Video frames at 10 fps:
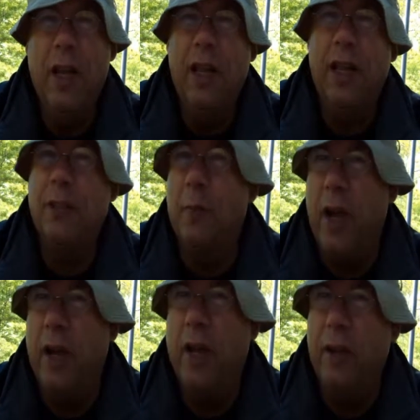And that's
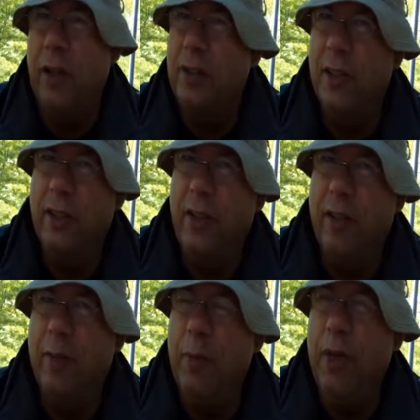my gear list. Doesn't
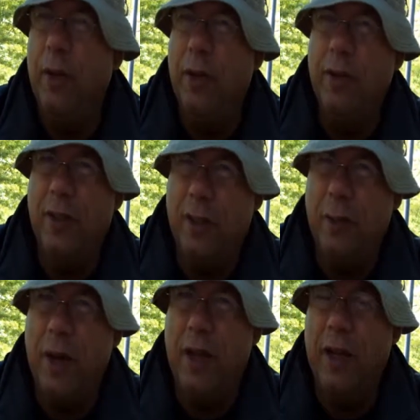have to be yours.
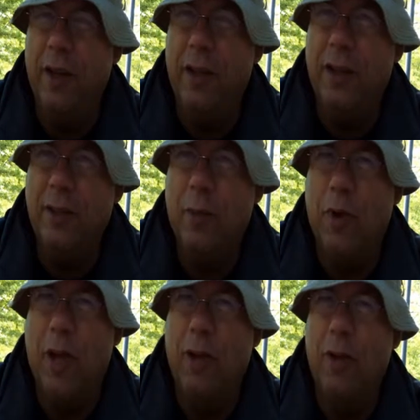That's my gear list,
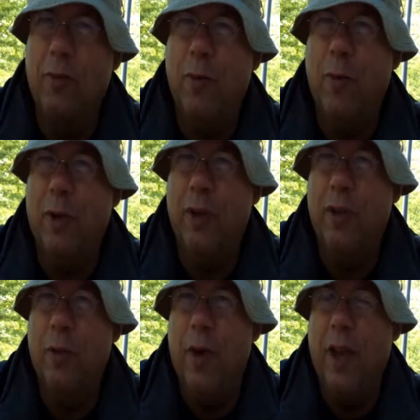what I look for
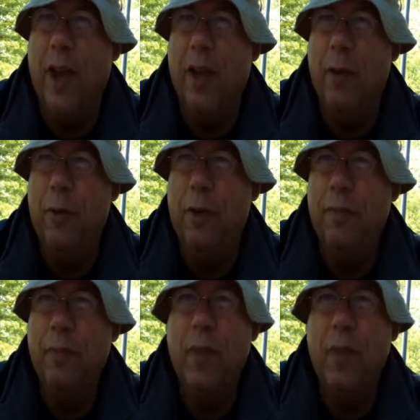and the way I do it.